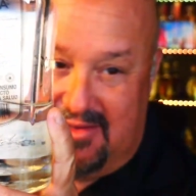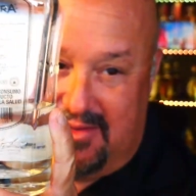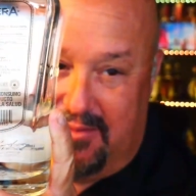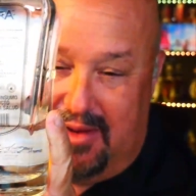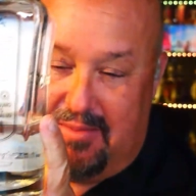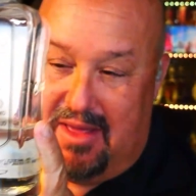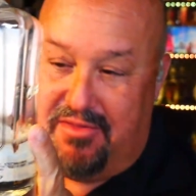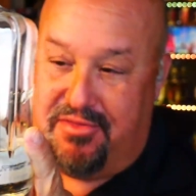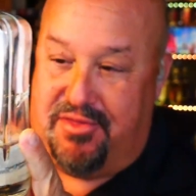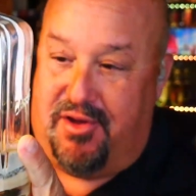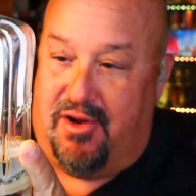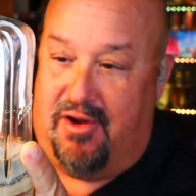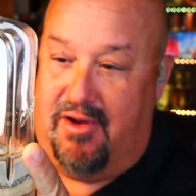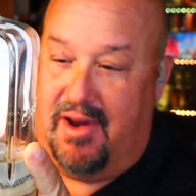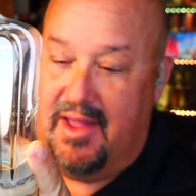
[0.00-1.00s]
will be my
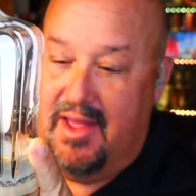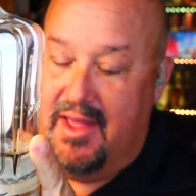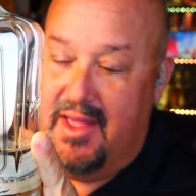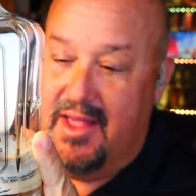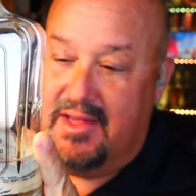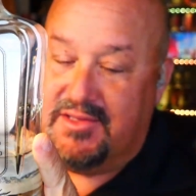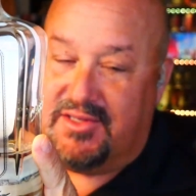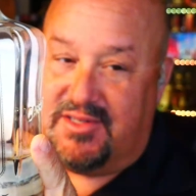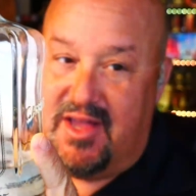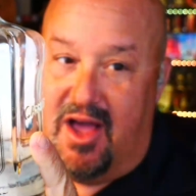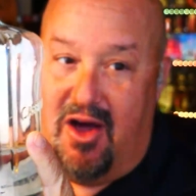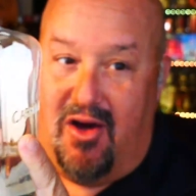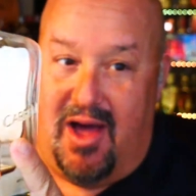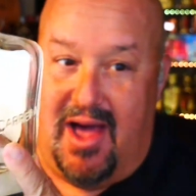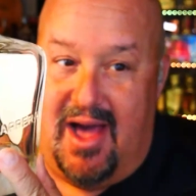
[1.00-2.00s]
third.
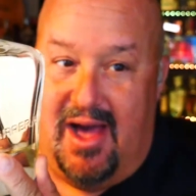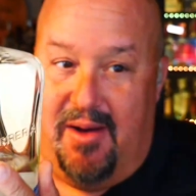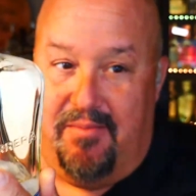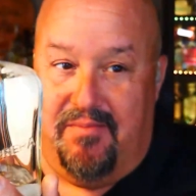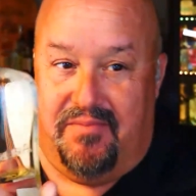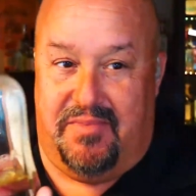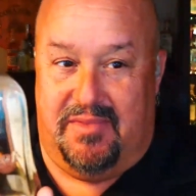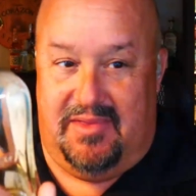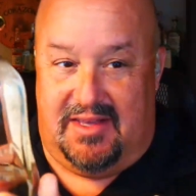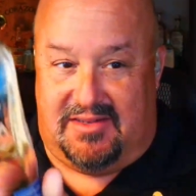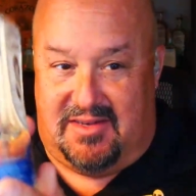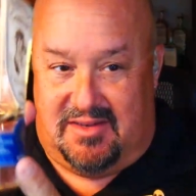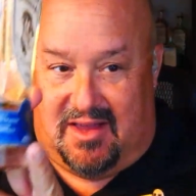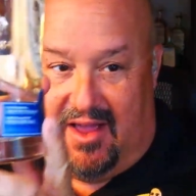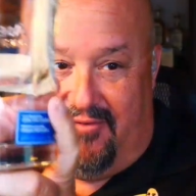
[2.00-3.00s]
So
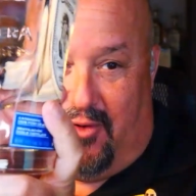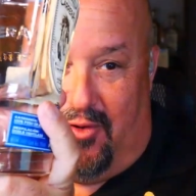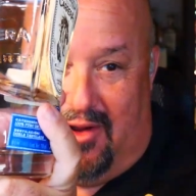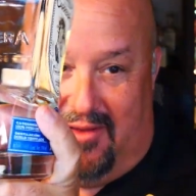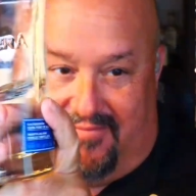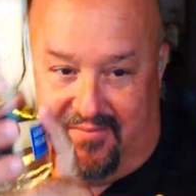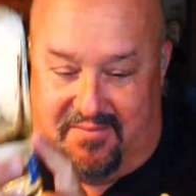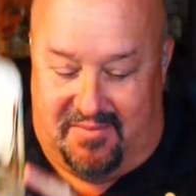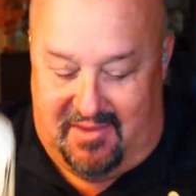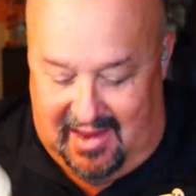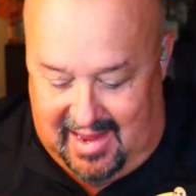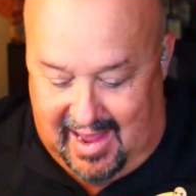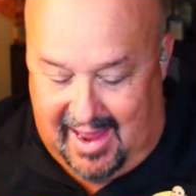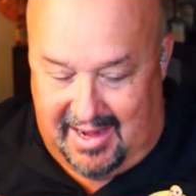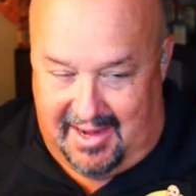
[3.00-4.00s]
I've already
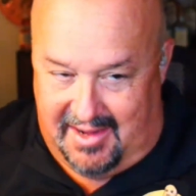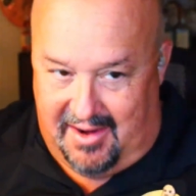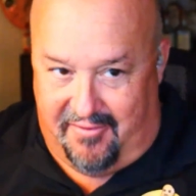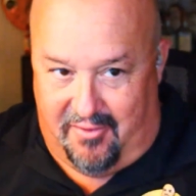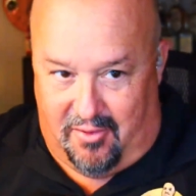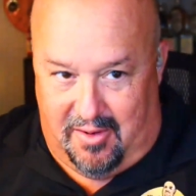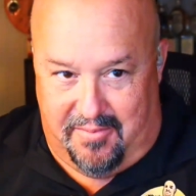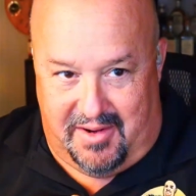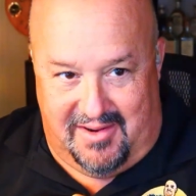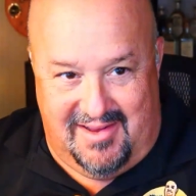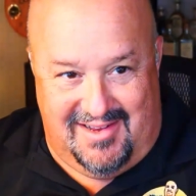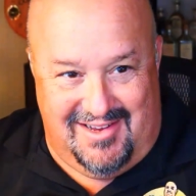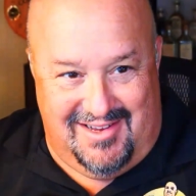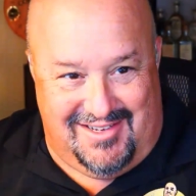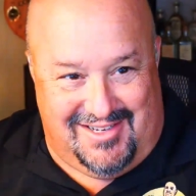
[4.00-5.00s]
had it. I've already been
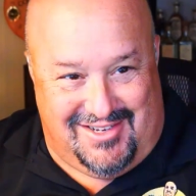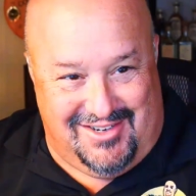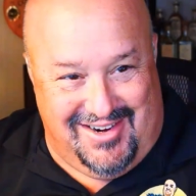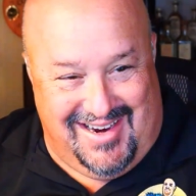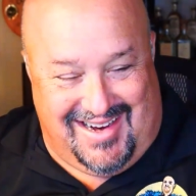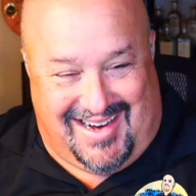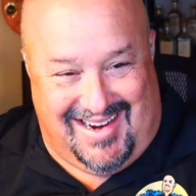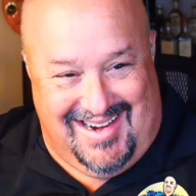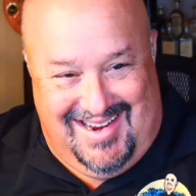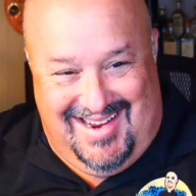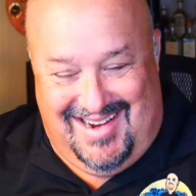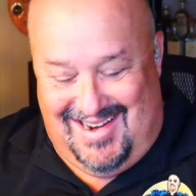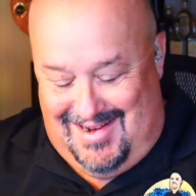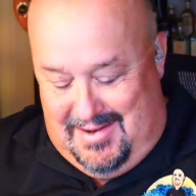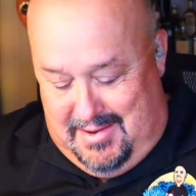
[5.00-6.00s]
drinking
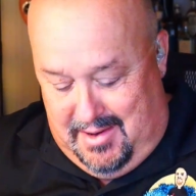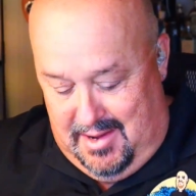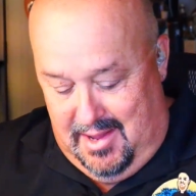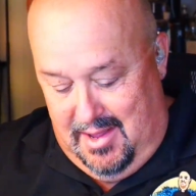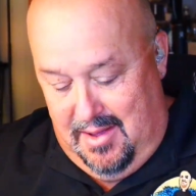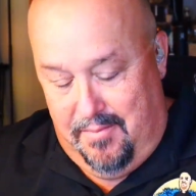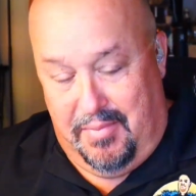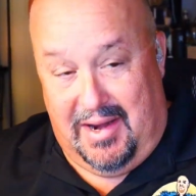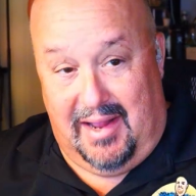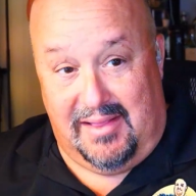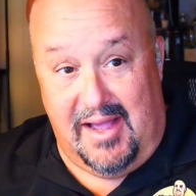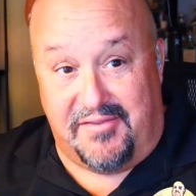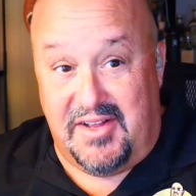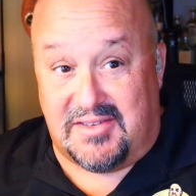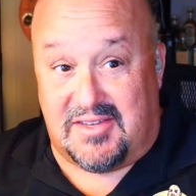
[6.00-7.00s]
it. But I
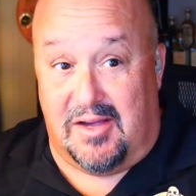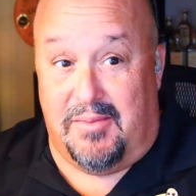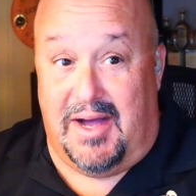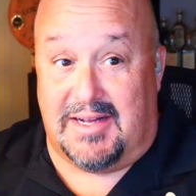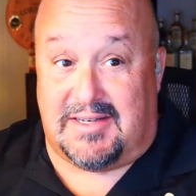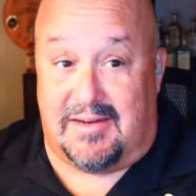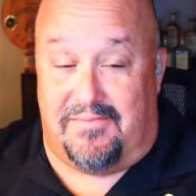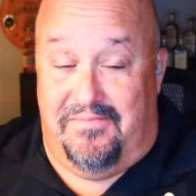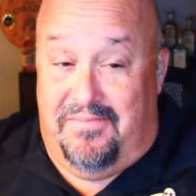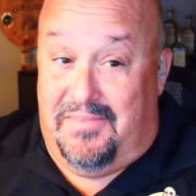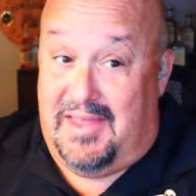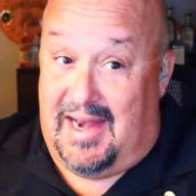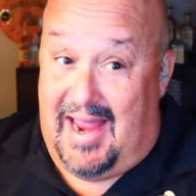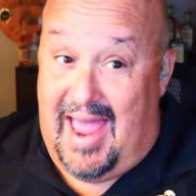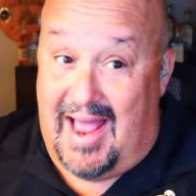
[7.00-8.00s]
loved it so much
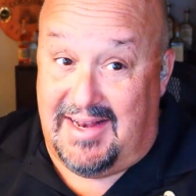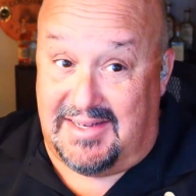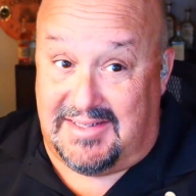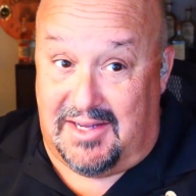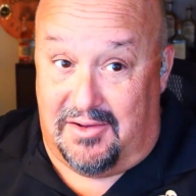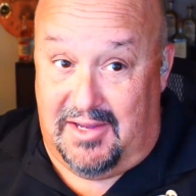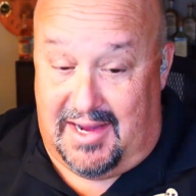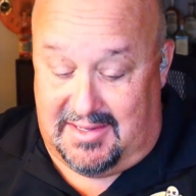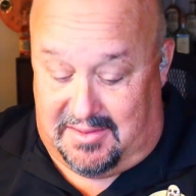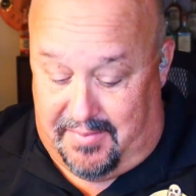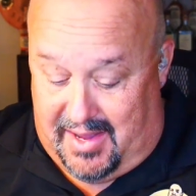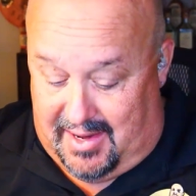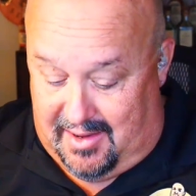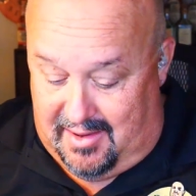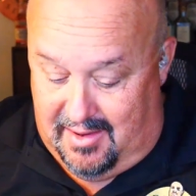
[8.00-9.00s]
that I had to tell you guys
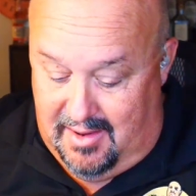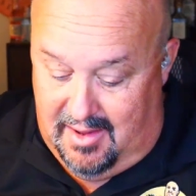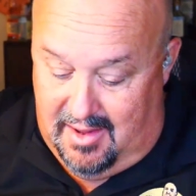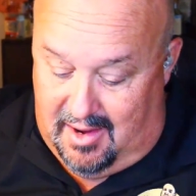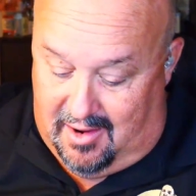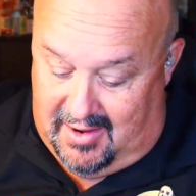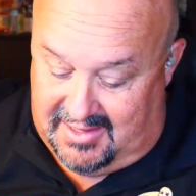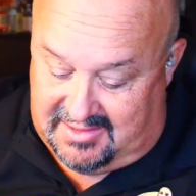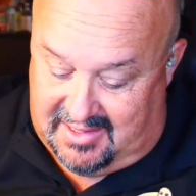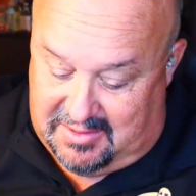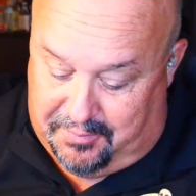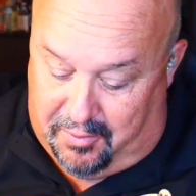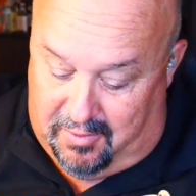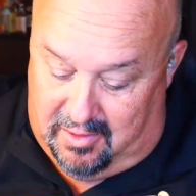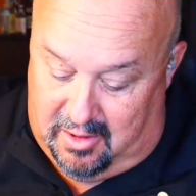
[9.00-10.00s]
about it. All right, so let's
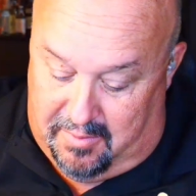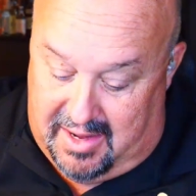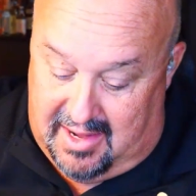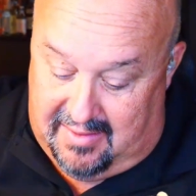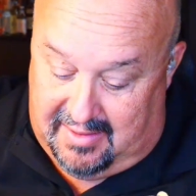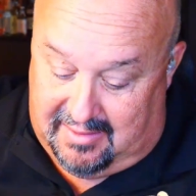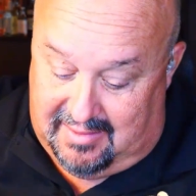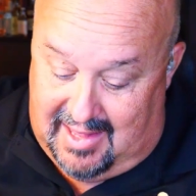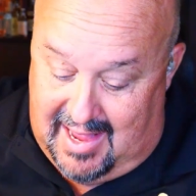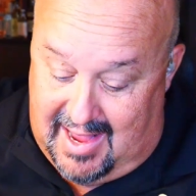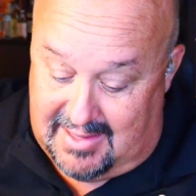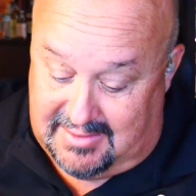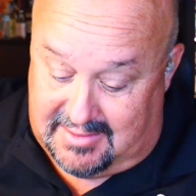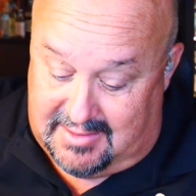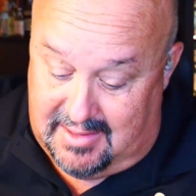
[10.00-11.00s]
pour a little bit in the
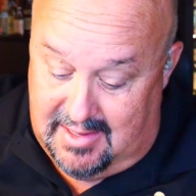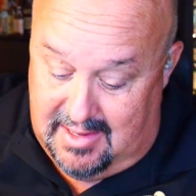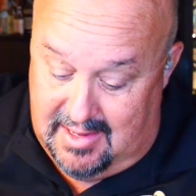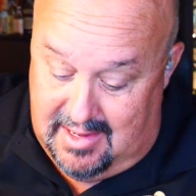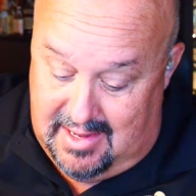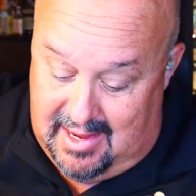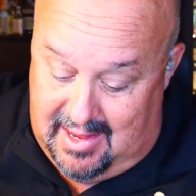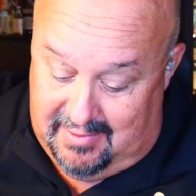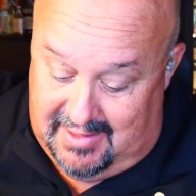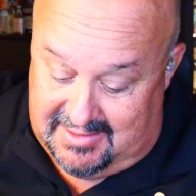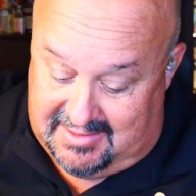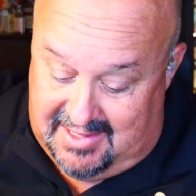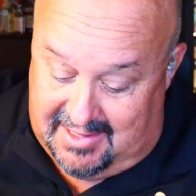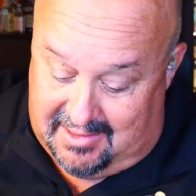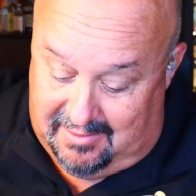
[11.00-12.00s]
glass, and
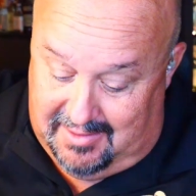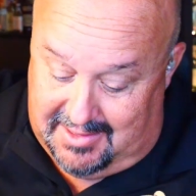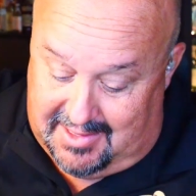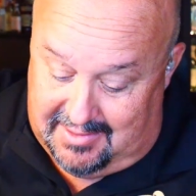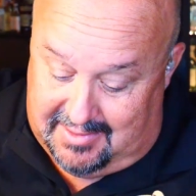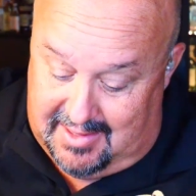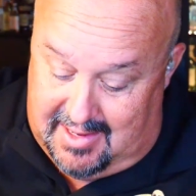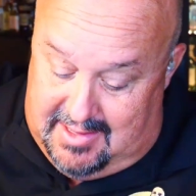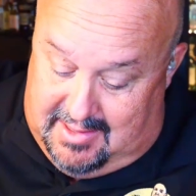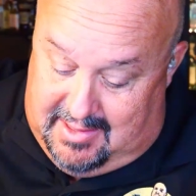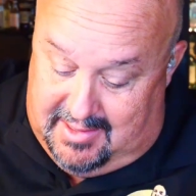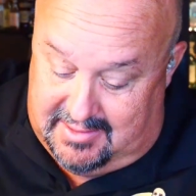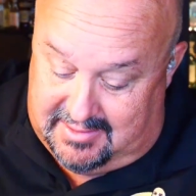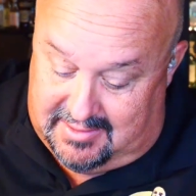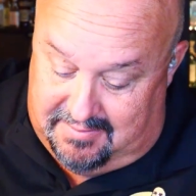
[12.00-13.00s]
let's take a look at
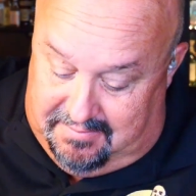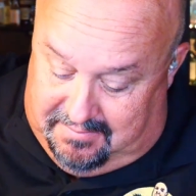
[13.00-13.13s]
this. If